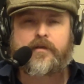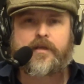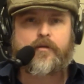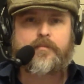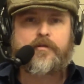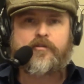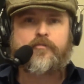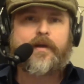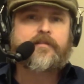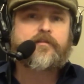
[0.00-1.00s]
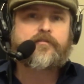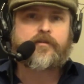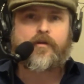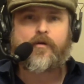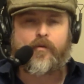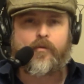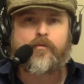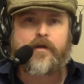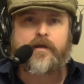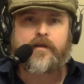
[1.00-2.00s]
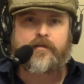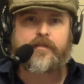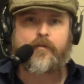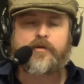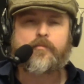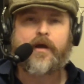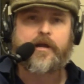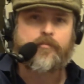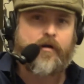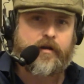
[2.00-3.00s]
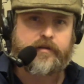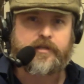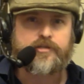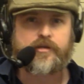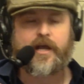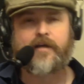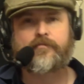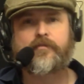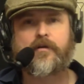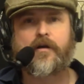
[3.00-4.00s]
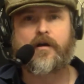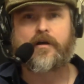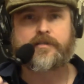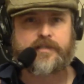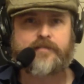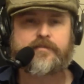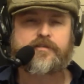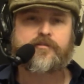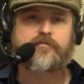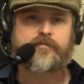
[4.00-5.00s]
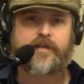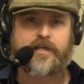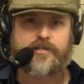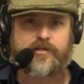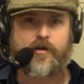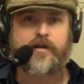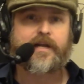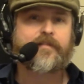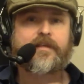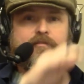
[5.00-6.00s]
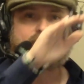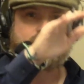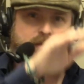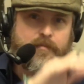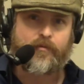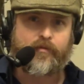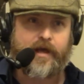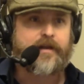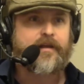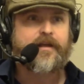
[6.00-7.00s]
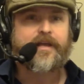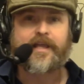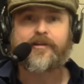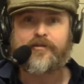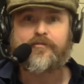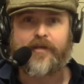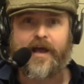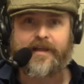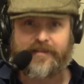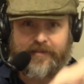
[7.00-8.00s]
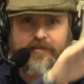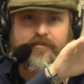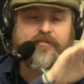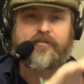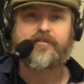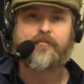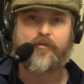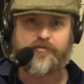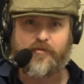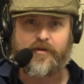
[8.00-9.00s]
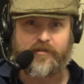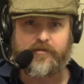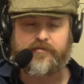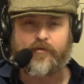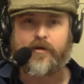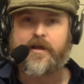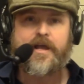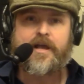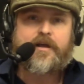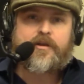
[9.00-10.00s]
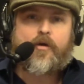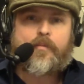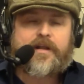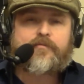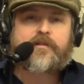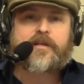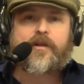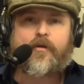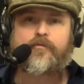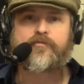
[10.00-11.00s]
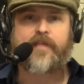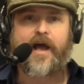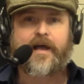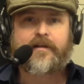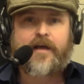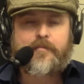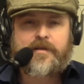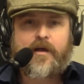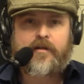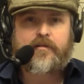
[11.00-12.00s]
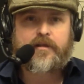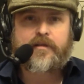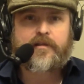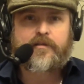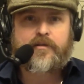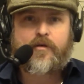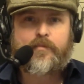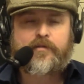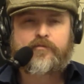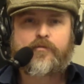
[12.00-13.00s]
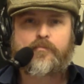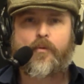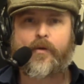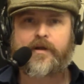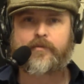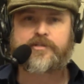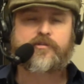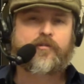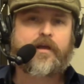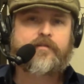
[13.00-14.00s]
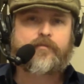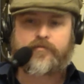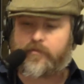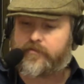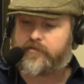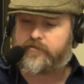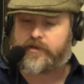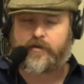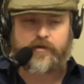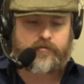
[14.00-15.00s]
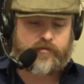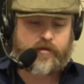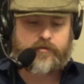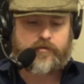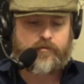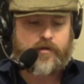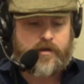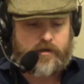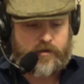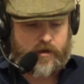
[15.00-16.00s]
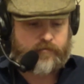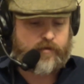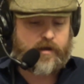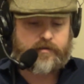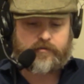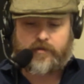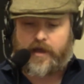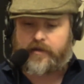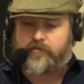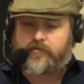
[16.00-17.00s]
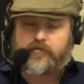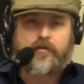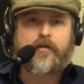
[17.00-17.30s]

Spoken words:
What I mean? You're expected to know that when you buy a product, it should have a safety certification on it, and these are the people that can do that. Then this is the symbols you want to look for. Nobody really knows that. I mean, nobody. There's no point at which your life, when someone sits you down, here's how you file your taxes.